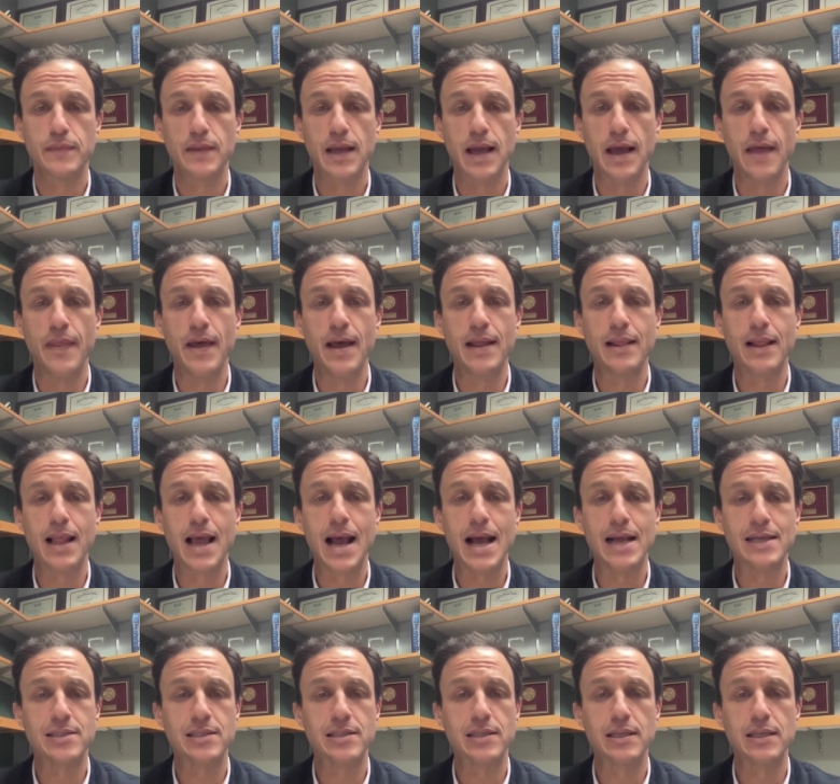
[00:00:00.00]
And then
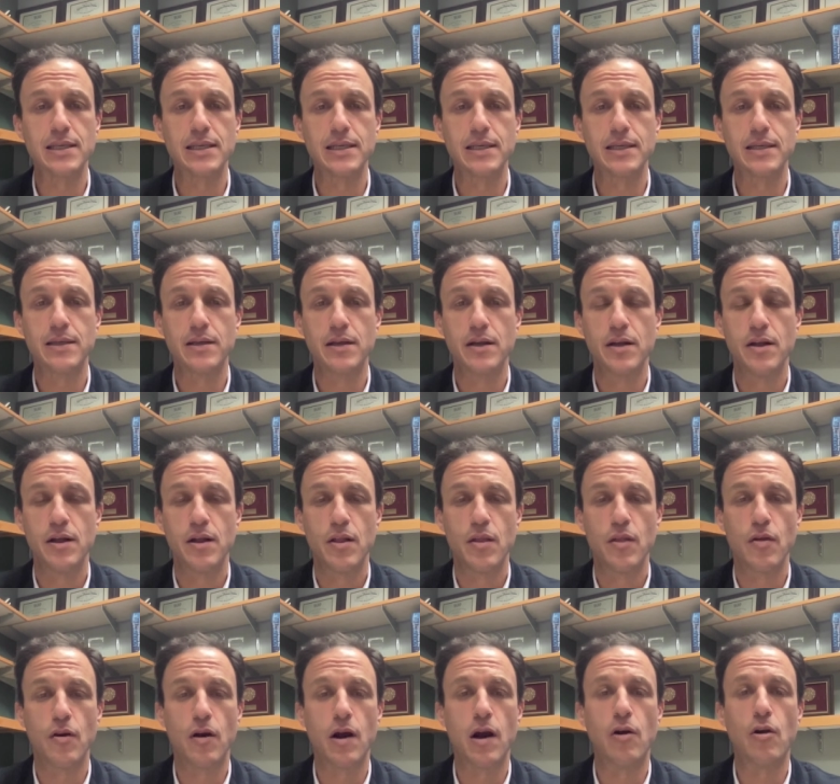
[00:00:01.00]
lastly,
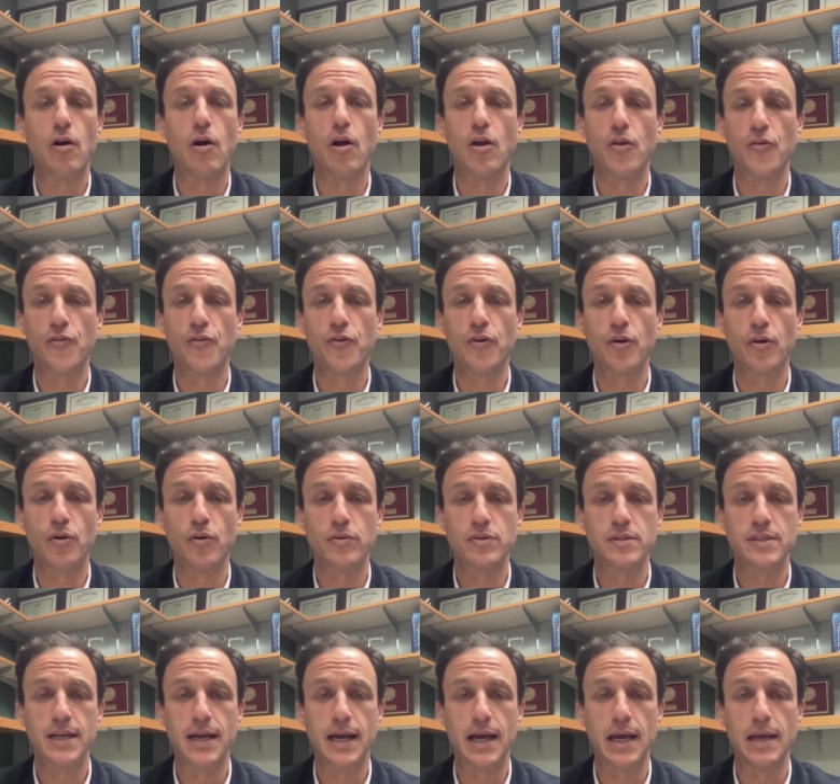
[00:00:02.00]
there are also
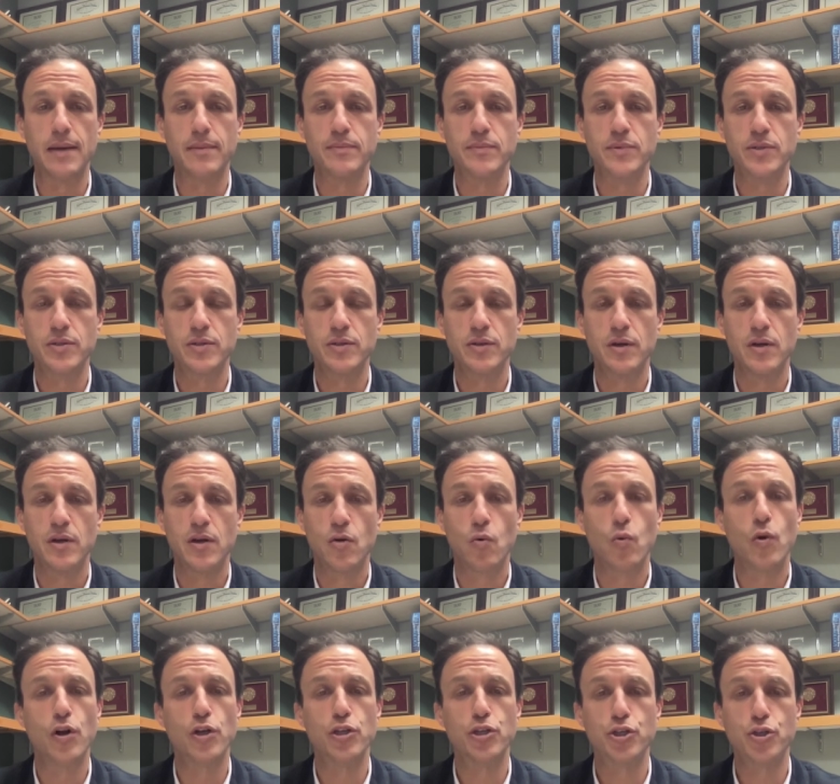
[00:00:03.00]
times
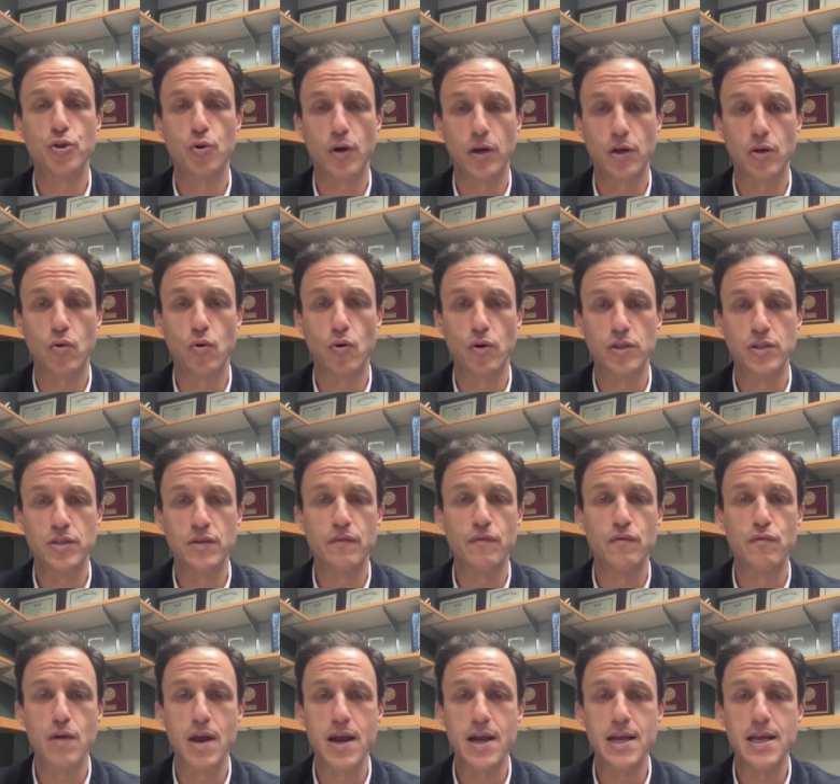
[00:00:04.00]
where a short course of
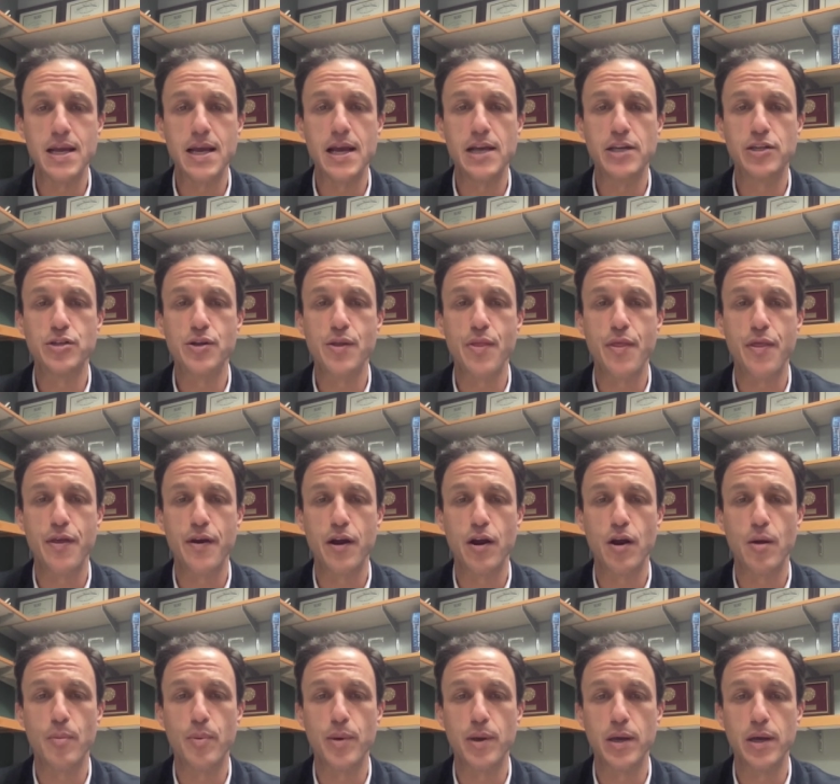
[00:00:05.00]
radiation
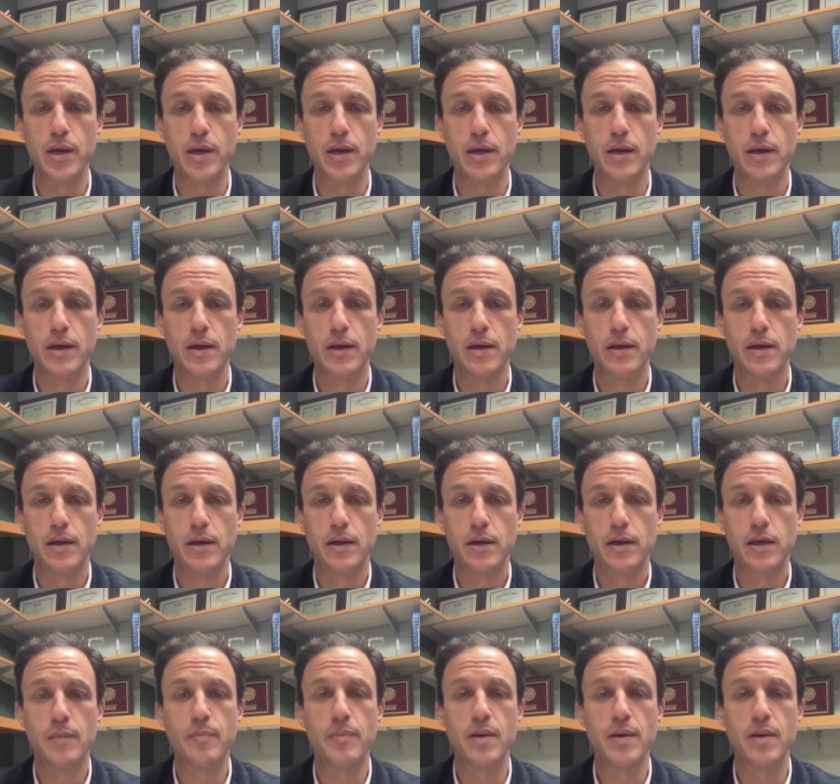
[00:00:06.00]
therapy can